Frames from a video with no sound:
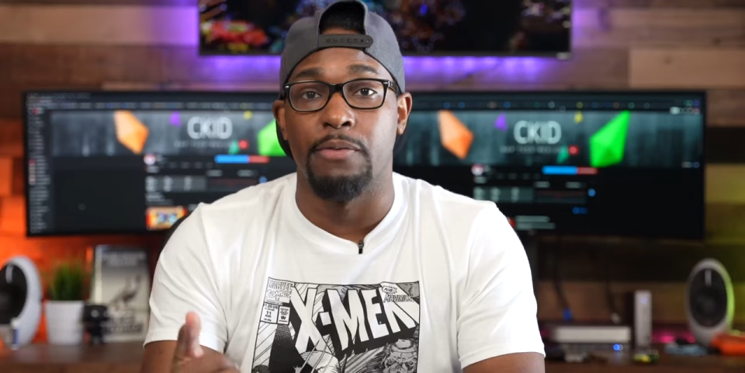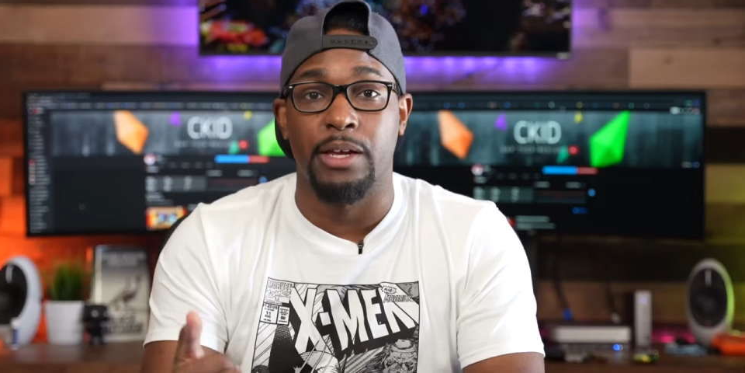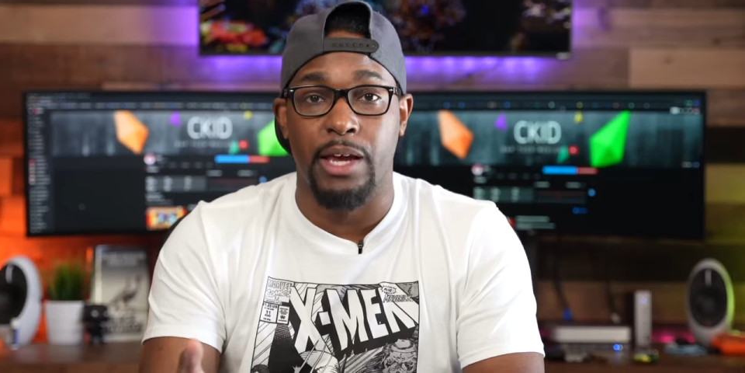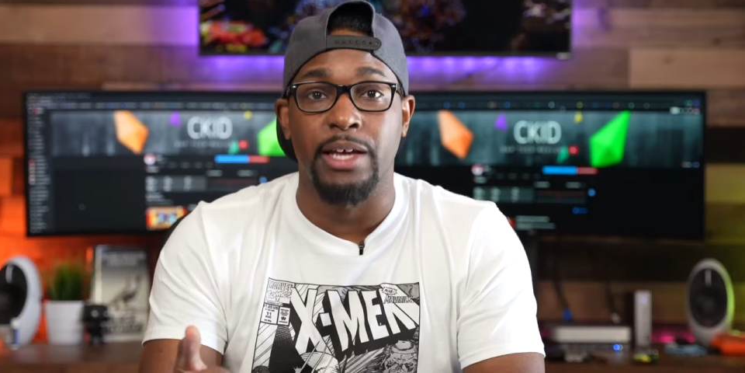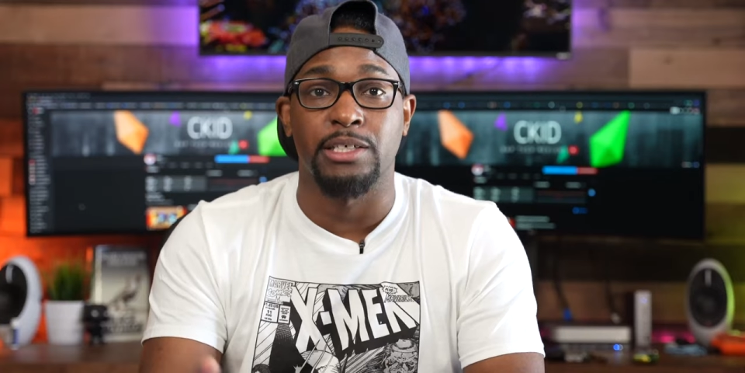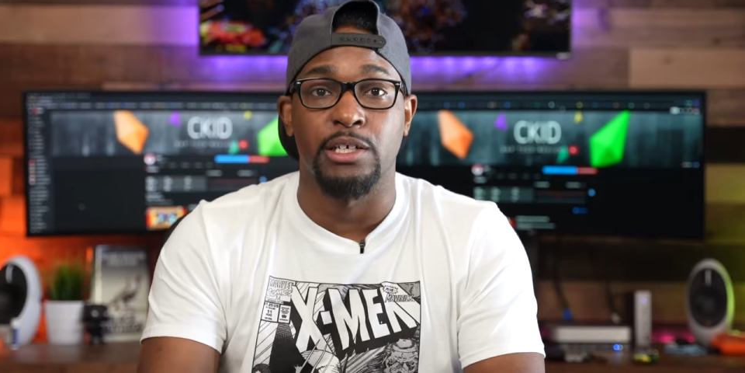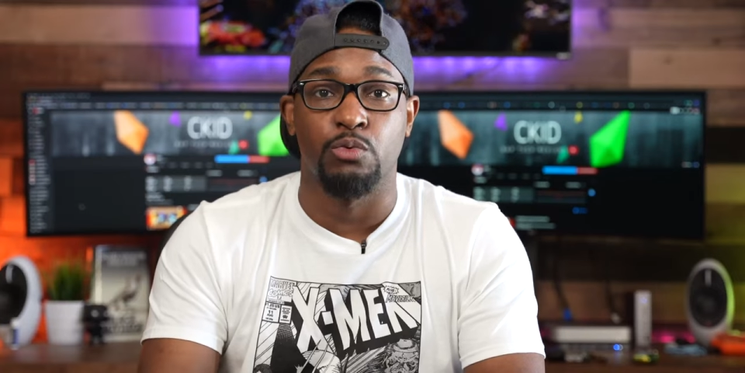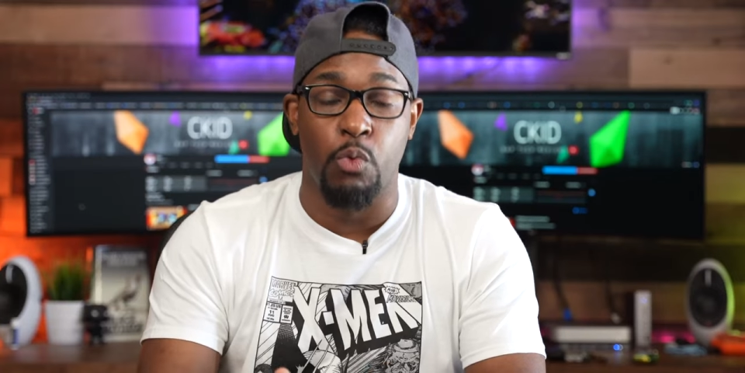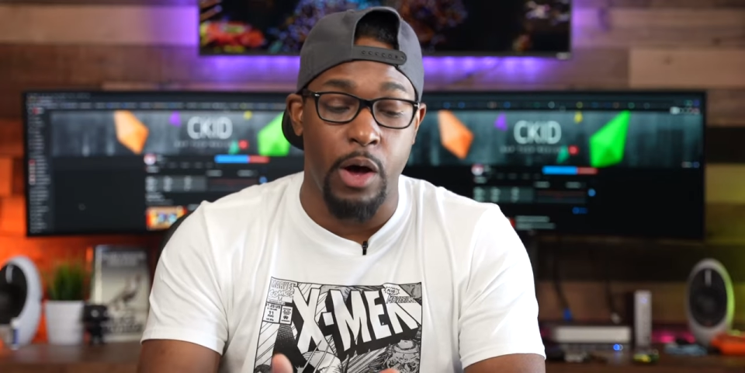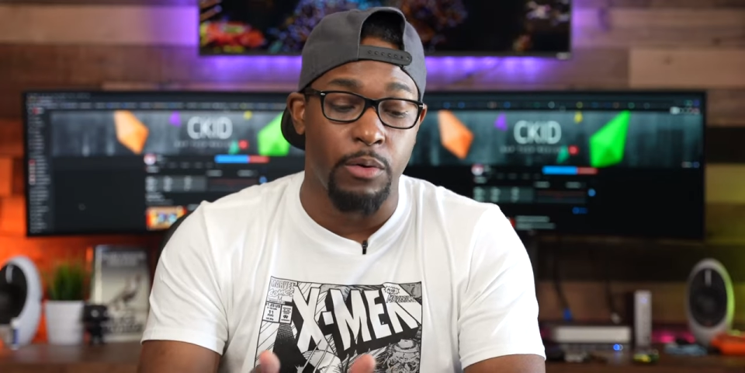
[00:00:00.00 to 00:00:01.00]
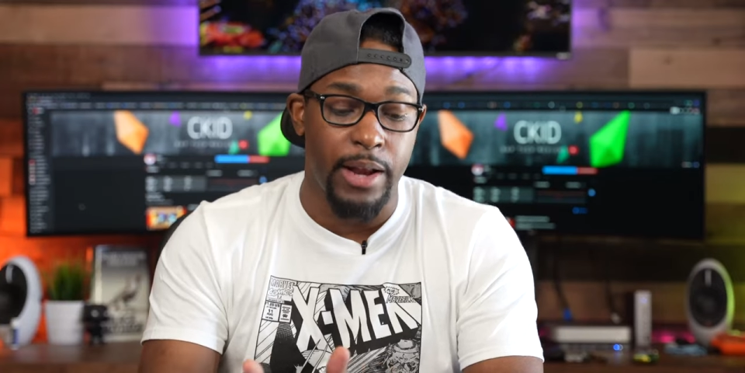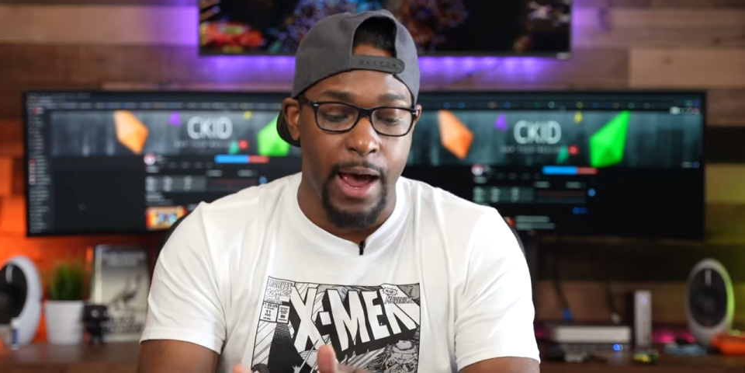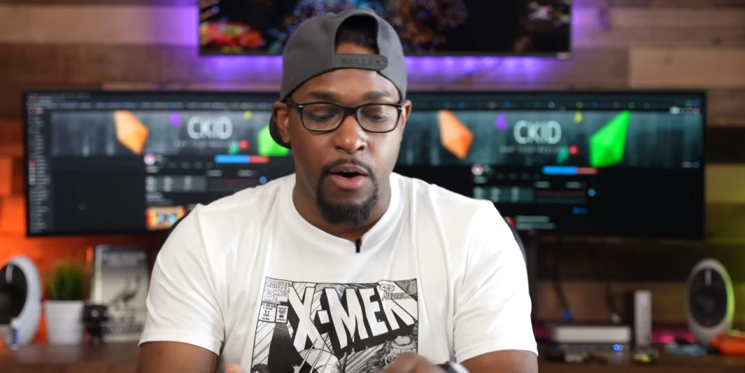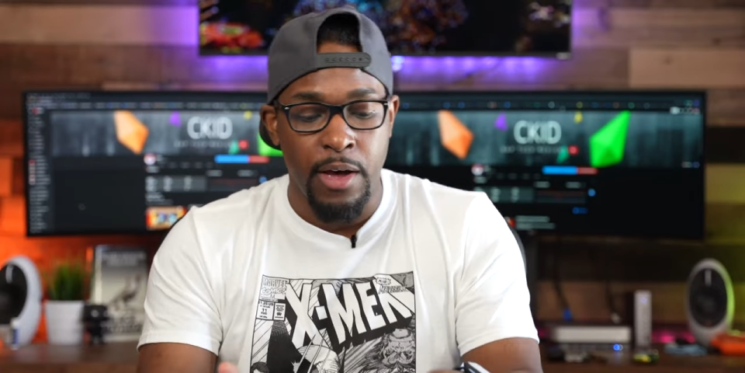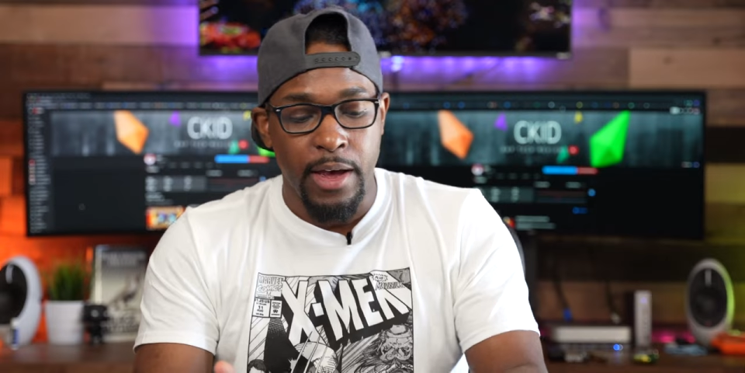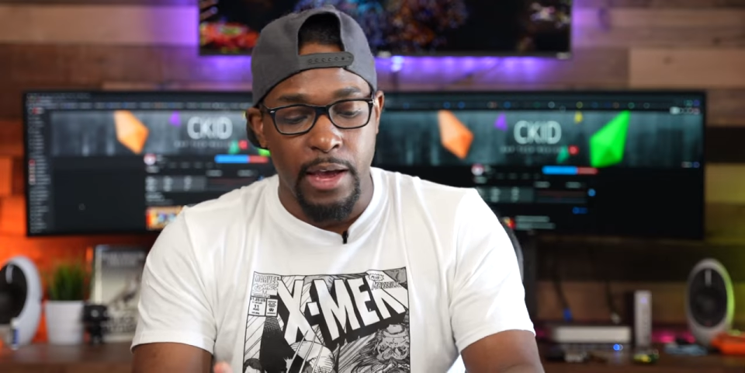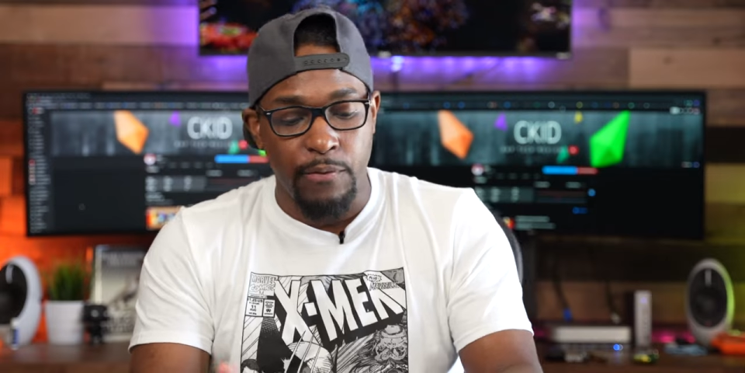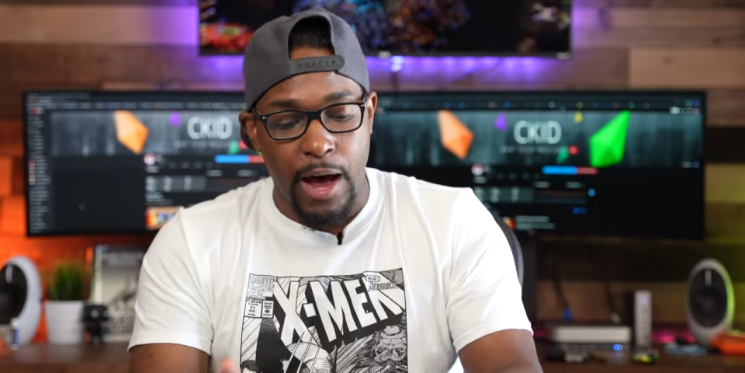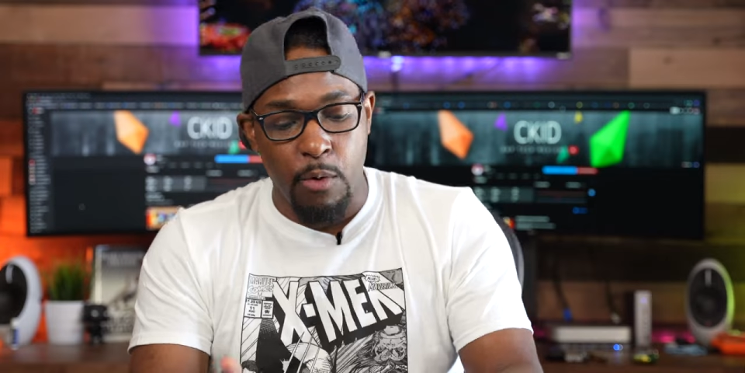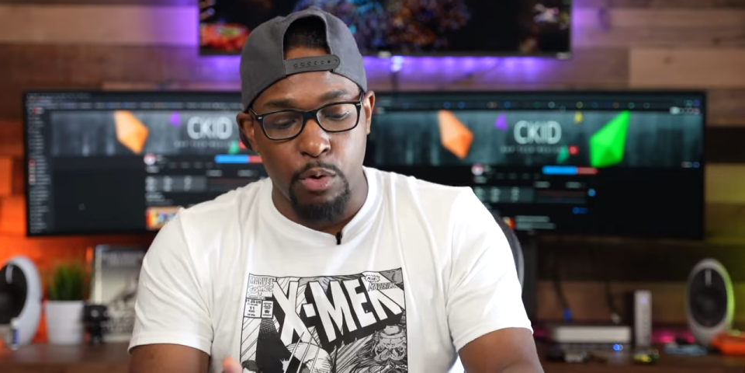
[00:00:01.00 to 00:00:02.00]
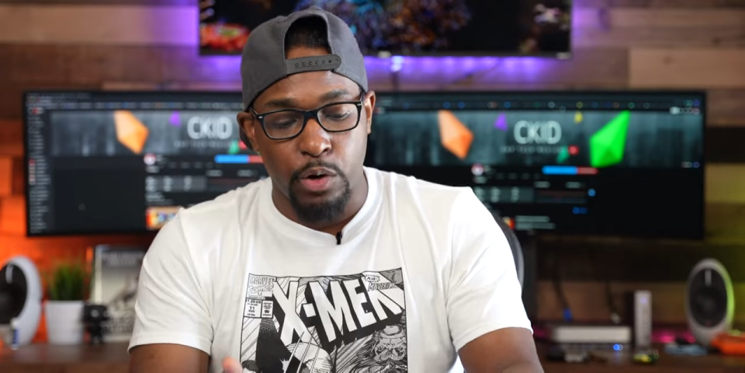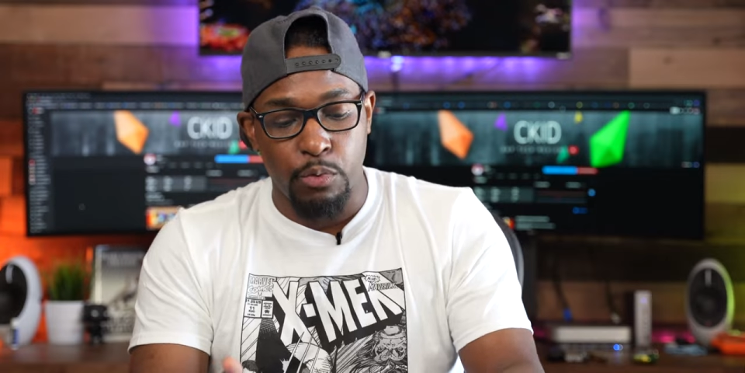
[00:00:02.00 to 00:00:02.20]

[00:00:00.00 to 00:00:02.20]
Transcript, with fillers: the case as well. Now, if I were to